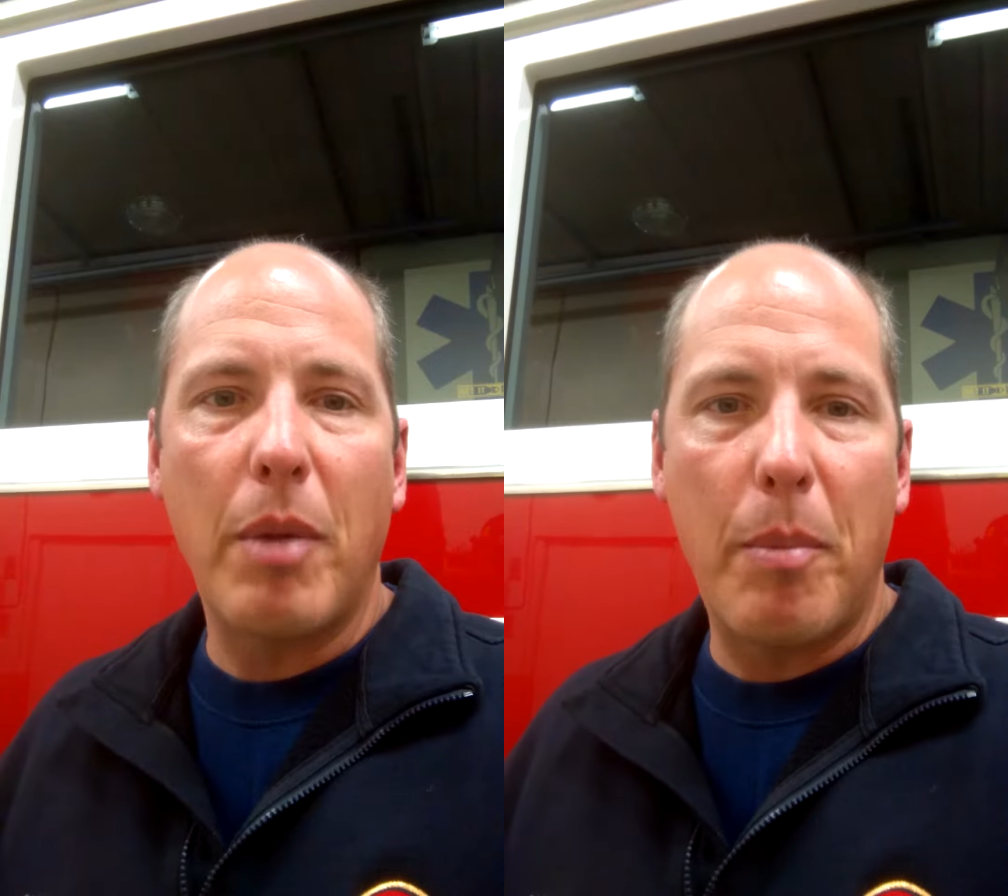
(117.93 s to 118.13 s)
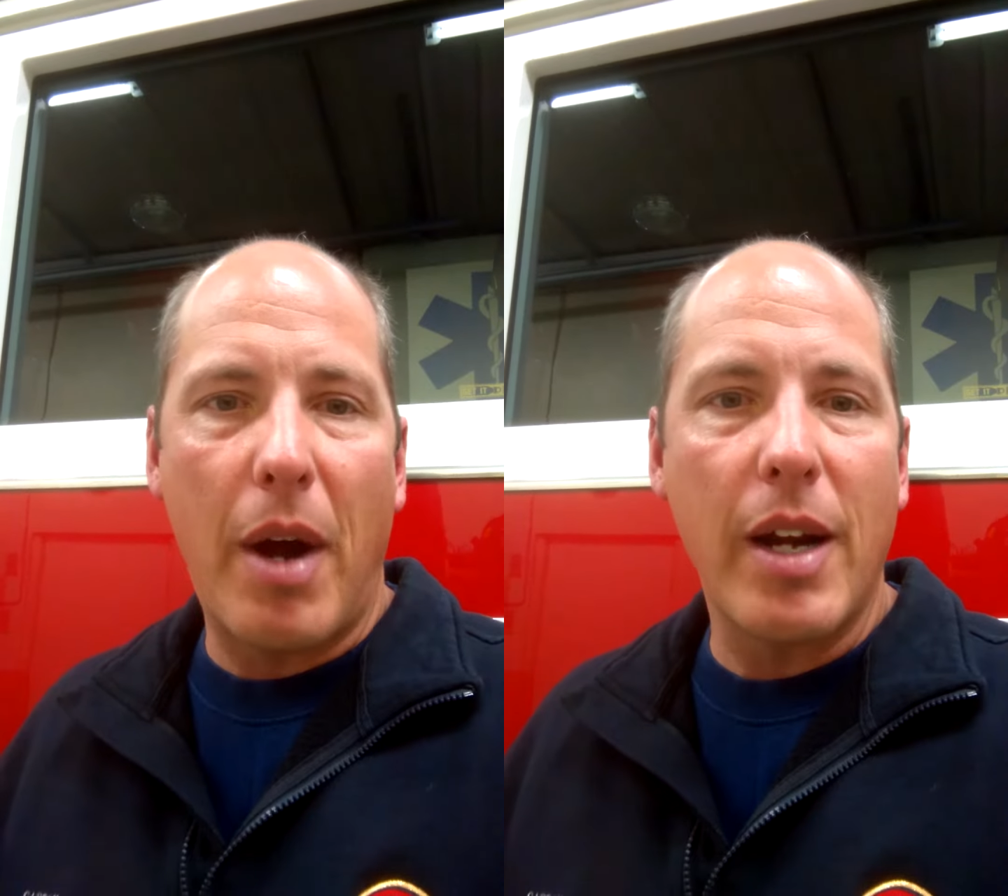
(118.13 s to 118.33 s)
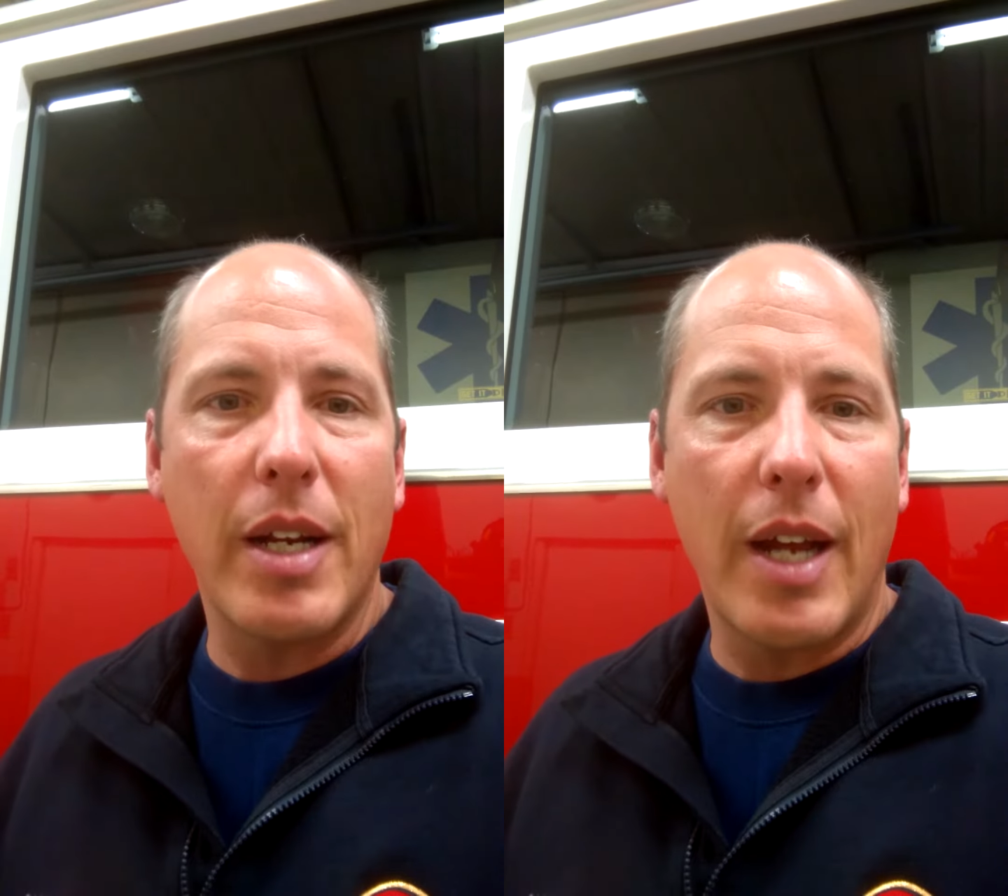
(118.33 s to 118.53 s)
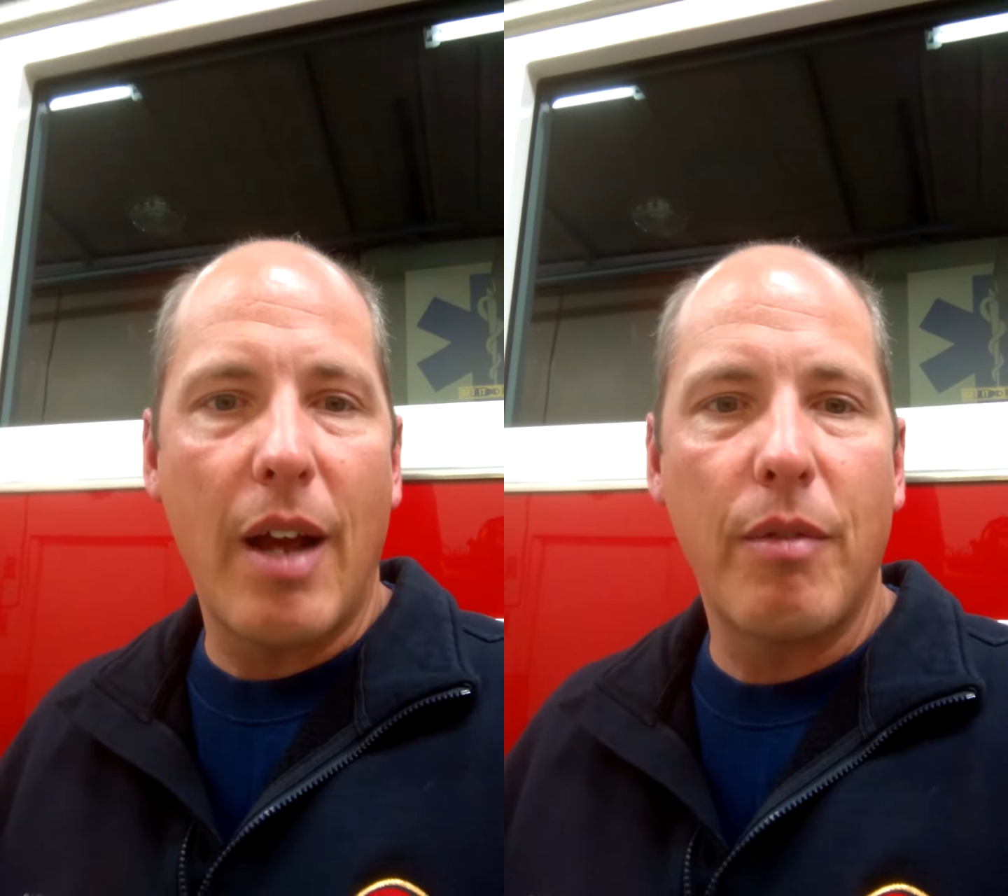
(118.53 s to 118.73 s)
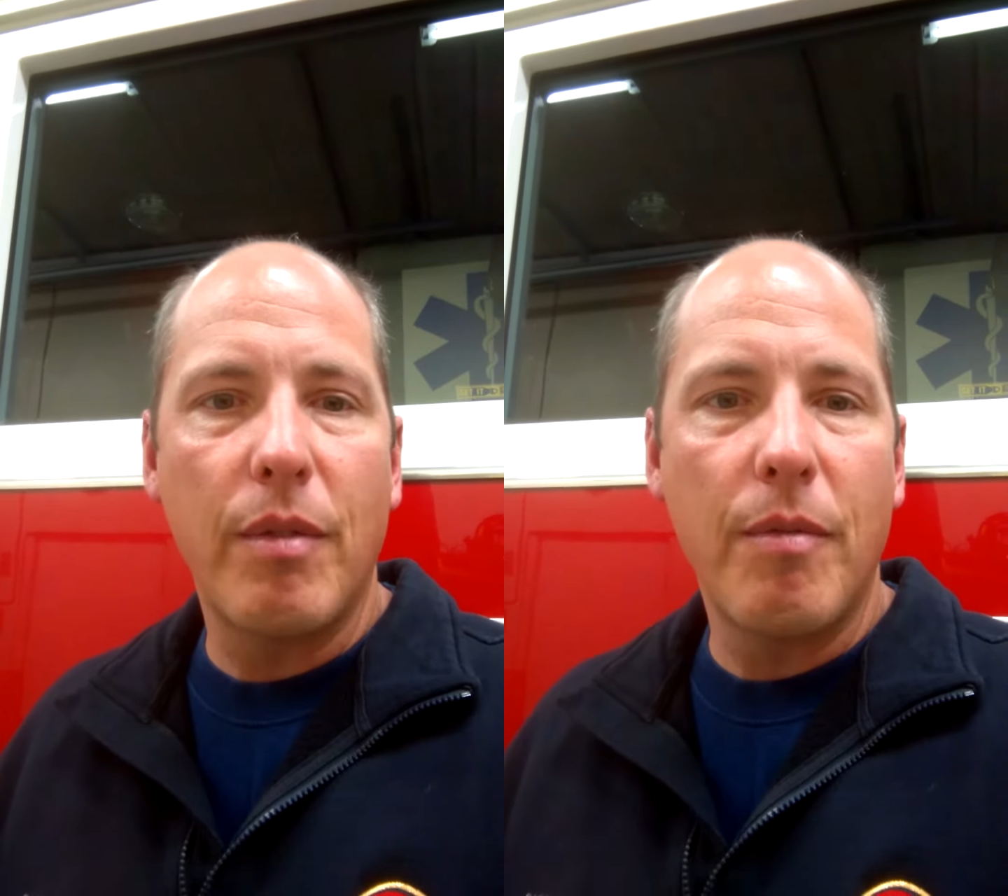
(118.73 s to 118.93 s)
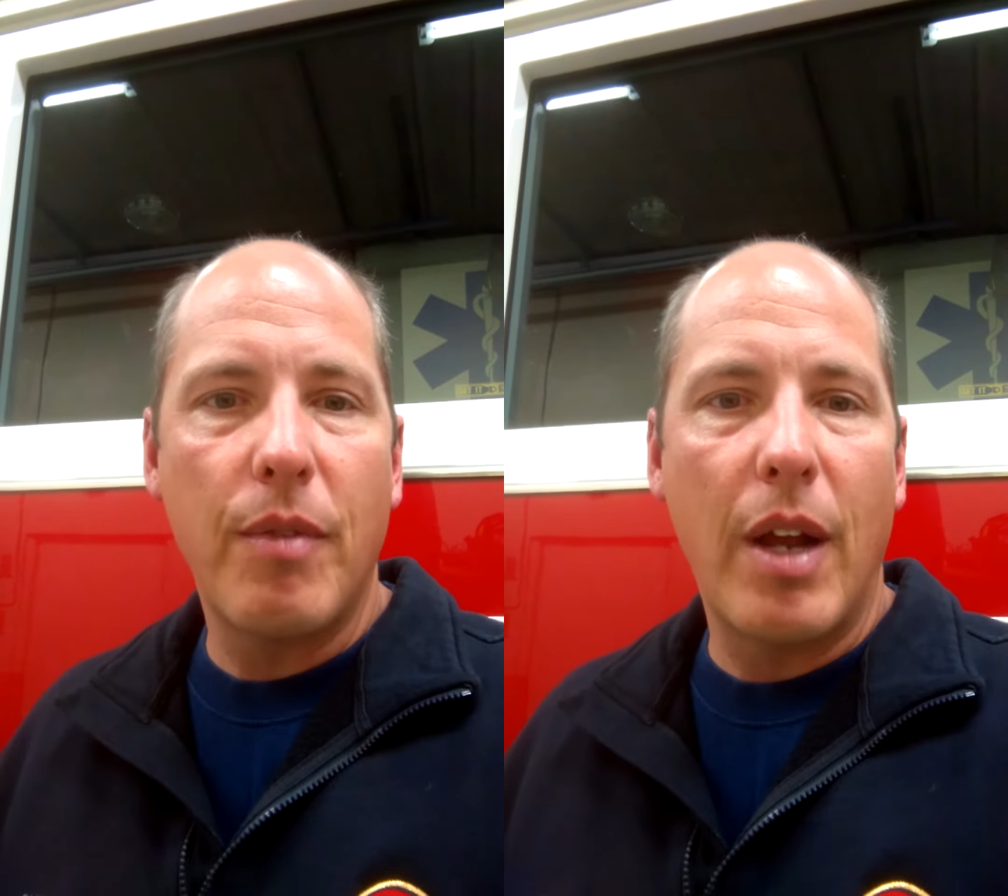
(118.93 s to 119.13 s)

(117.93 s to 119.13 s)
my body down,